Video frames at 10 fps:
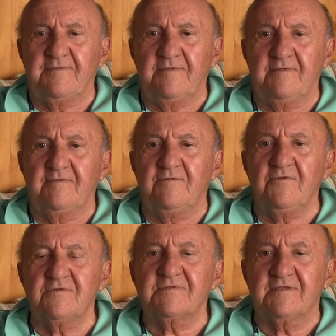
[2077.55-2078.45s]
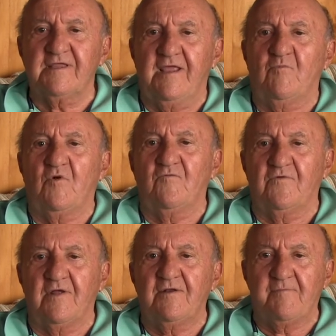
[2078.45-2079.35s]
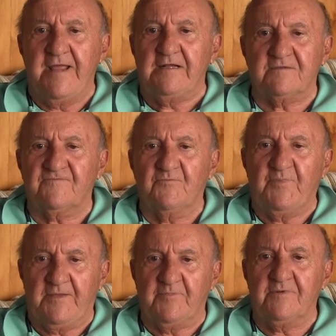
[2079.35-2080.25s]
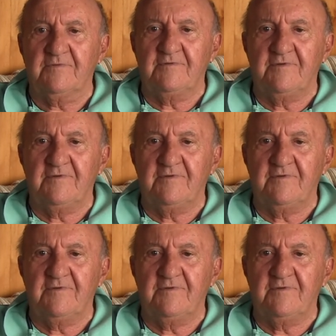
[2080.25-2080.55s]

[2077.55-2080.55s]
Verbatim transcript: the news that came over on the base from people.